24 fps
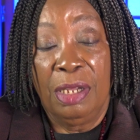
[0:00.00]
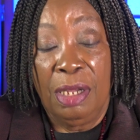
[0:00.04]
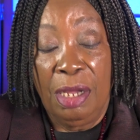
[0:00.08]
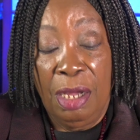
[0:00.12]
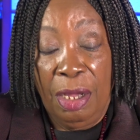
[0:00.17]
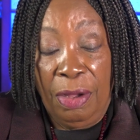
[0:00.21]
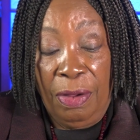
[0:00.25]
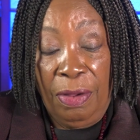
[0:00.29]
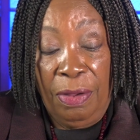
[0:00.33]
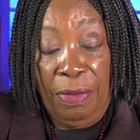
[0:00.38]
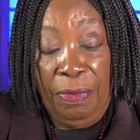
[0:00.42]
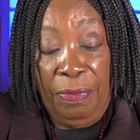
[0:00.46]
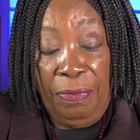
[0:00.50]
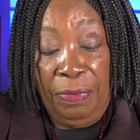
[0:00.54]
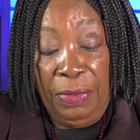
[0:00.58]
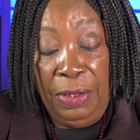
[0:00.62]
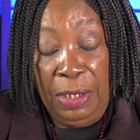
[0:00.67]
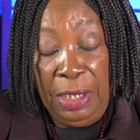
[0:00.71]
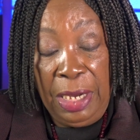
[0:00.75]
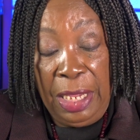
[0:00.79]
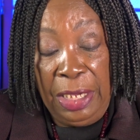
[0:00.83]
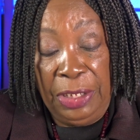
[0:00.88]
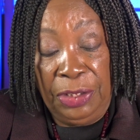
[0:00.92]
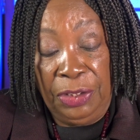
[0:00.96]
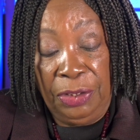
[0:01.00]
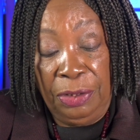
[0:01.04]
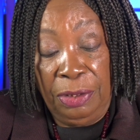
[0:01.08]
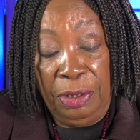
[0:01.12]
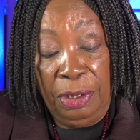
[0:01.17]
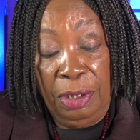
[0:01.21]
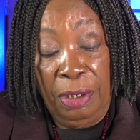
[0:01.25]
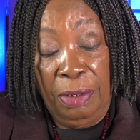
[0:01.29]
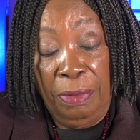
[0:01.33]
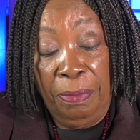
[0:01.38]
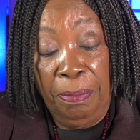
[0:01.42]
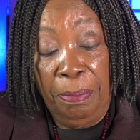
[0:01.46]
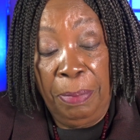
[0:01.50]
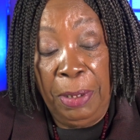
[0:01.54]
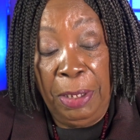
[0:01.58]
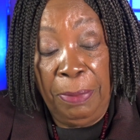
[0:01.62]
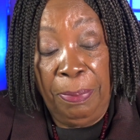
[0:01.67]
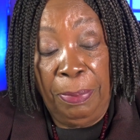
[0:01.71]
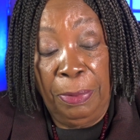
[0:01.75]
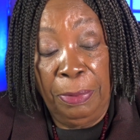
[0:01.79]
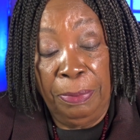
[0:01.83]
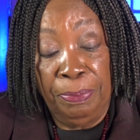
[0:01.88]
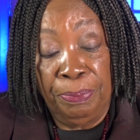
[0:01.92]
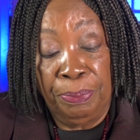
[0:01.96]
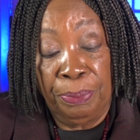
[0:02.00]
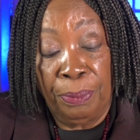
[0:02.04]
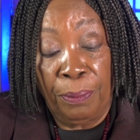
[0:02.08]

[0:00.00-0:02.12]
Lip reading: of the nation, the people.